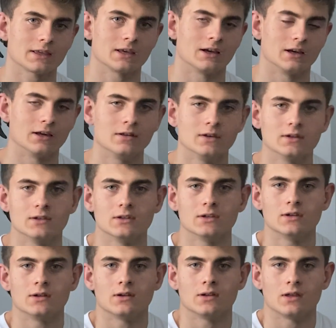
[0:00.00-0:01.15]
to
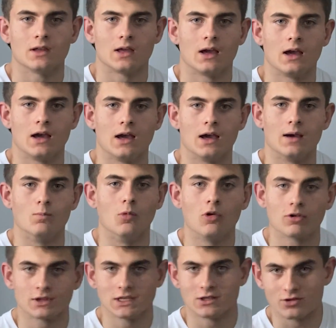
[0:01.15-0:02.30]

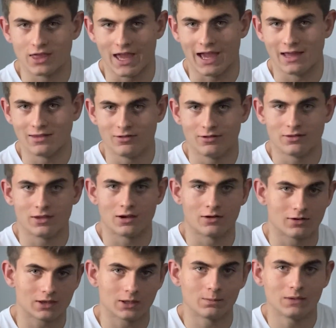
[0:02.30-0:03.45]
more than that. There
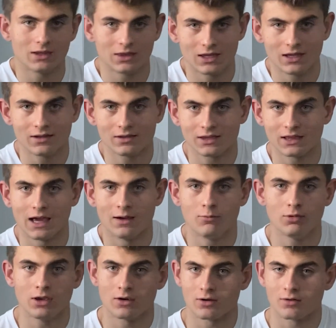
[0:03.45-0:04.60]
are so many things that
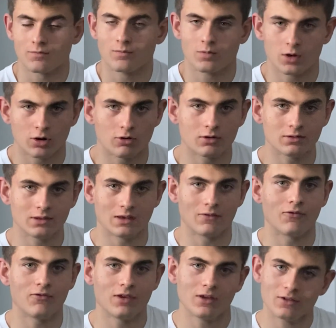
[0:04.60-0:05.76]
we are currently
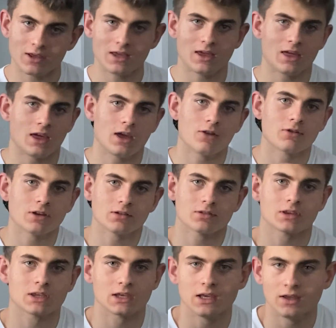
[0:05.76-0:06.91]
feeling, hearing,
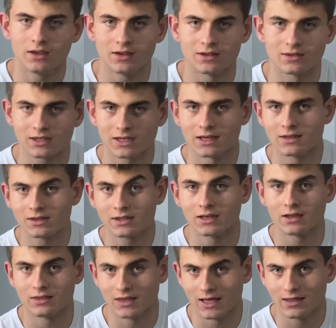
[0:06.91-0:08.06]
seeing, and
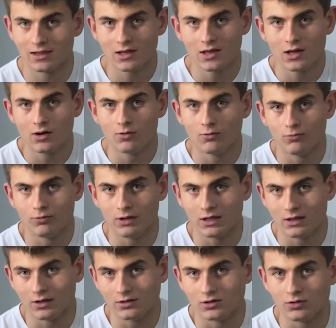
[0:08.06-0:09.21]
sensing that
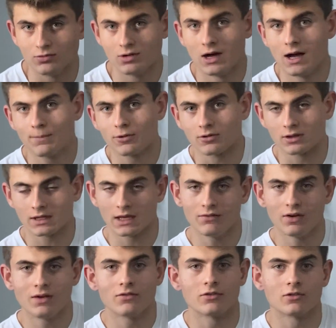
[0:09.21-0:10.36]
we do not perceive
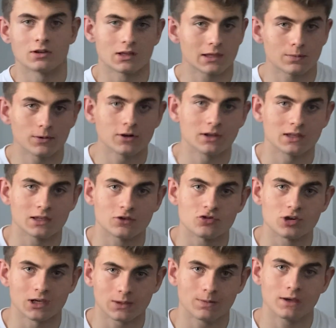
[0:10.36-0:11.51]
of or experience
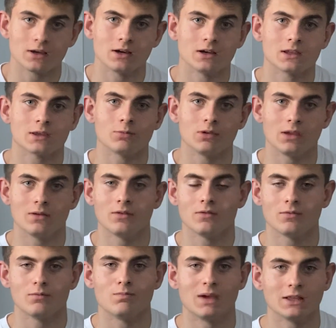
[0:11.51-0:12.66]
just because we
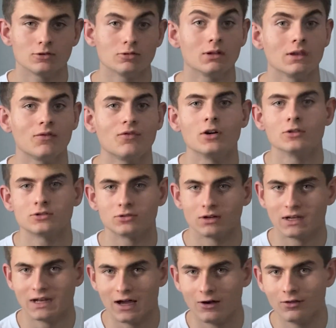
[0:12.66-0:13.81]
mentally filter
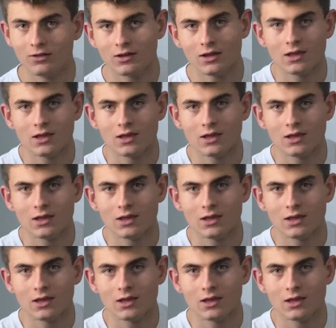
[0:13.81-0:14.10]
it out.